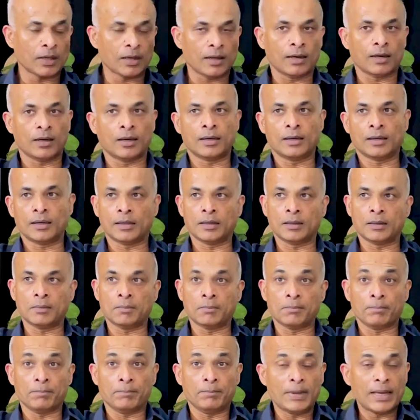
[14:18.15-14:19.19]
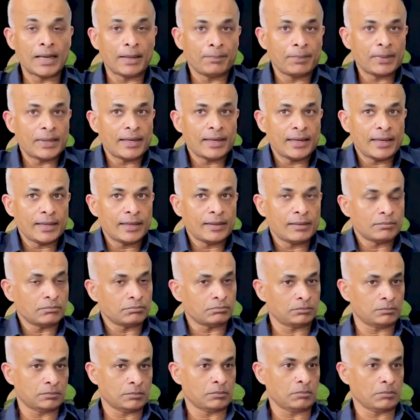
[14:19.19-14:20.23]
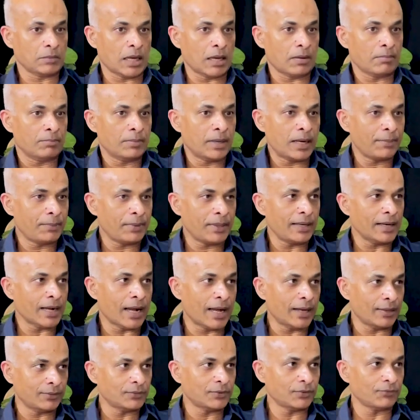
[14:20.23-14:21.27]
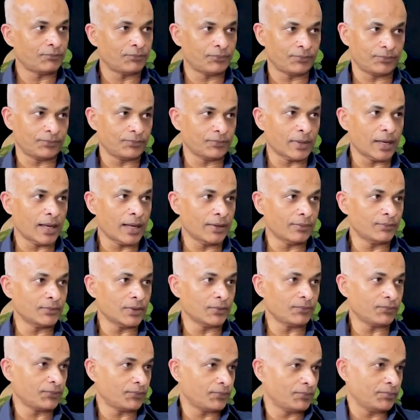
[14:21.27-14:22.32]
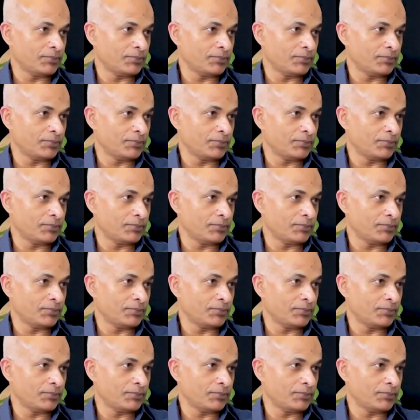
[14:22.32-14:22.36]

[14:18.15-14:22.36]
Maybe I would have been